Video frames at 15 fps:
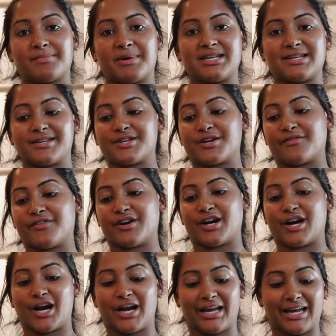out to my sister
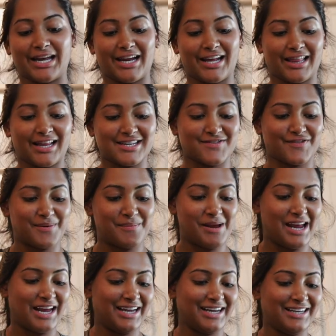for getting this for
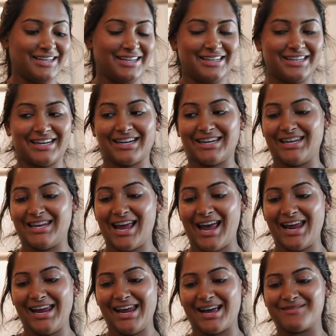me. Yay!
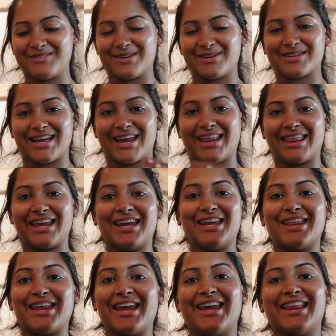I'm so excited. Thank
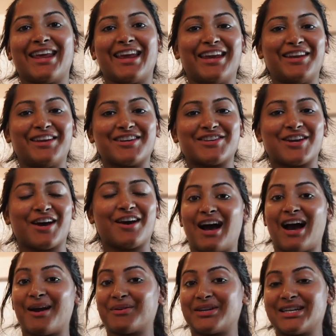you, thank you, thank you, Nisha.
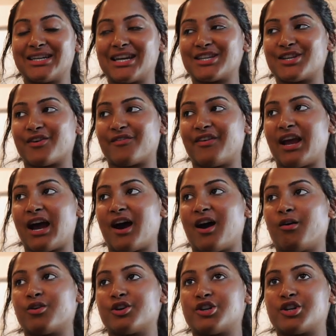I'm gonna take Sophie
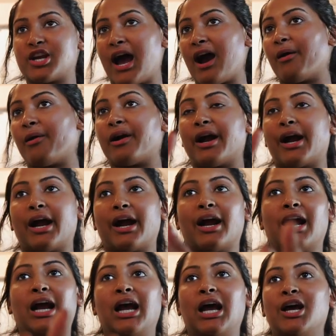out,
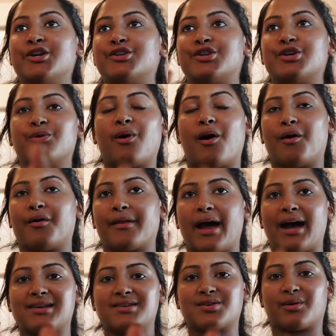shower, do all
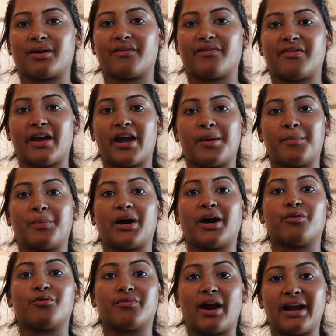that sort of thing,
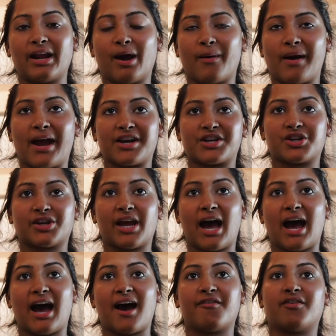but right now I actually
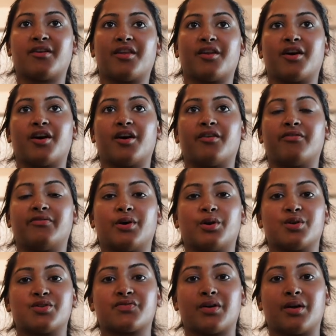have the
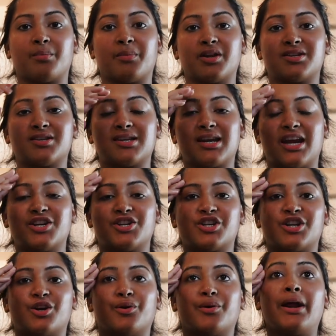photos from today's
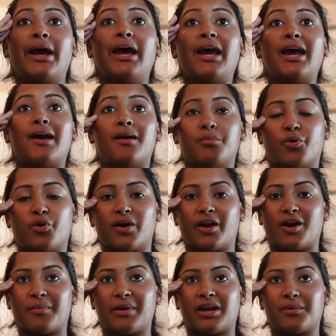shoot
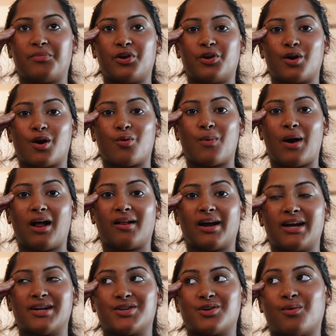importing on my computer while
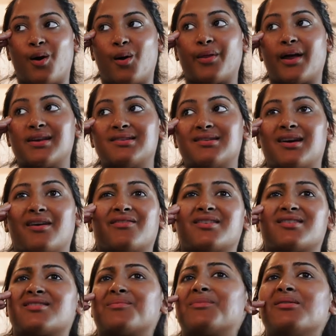I do all that stuff,
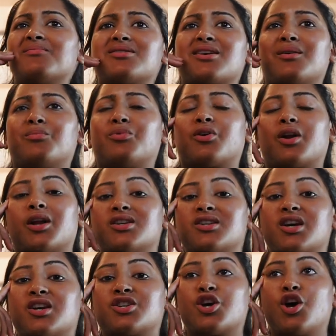because sometimes the importing
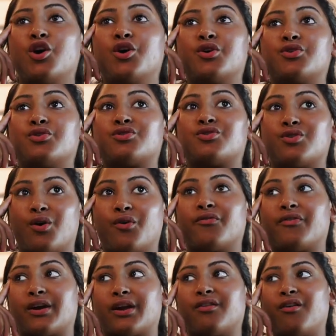takes so
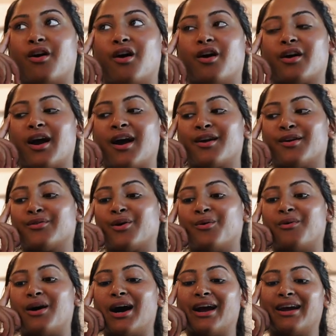freaking long. I don't know
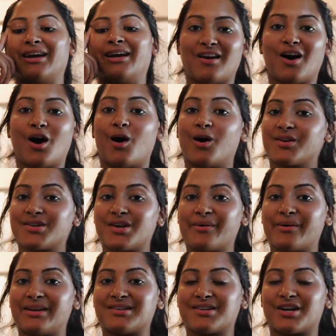why. I'll also
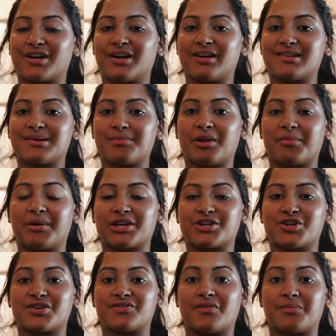insert some of the
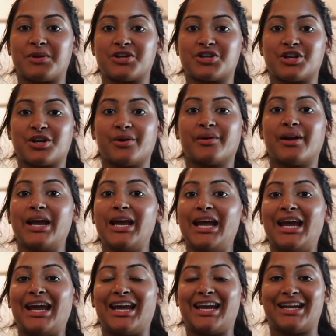pictures from this shoot
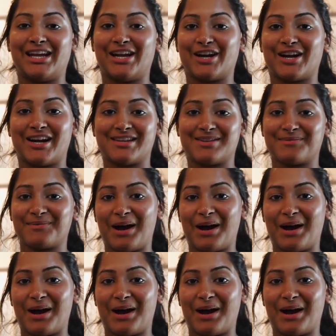in here as